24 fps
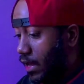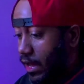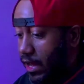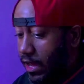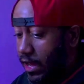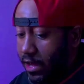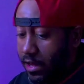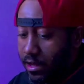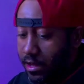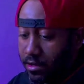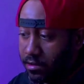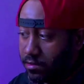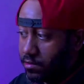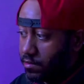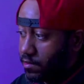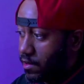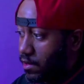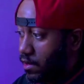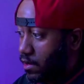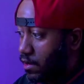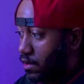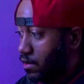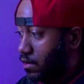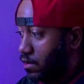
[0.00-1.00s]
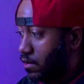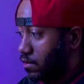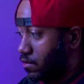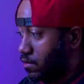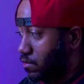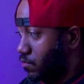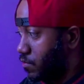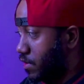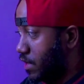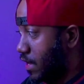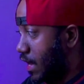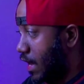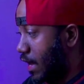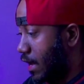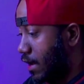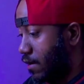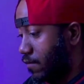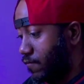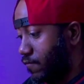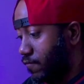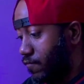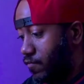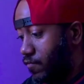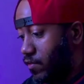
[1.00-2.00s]
and we
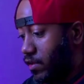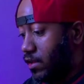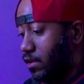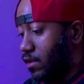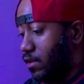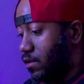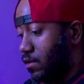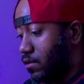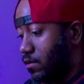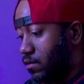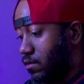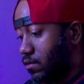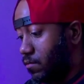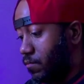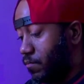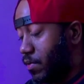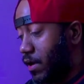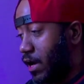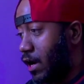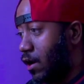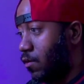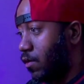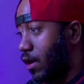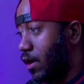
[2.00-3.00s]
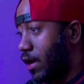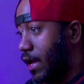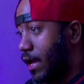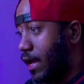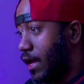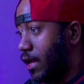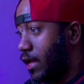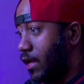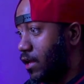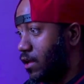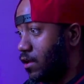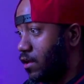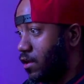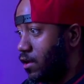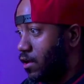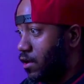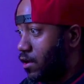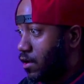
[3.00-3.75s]
have the PowerA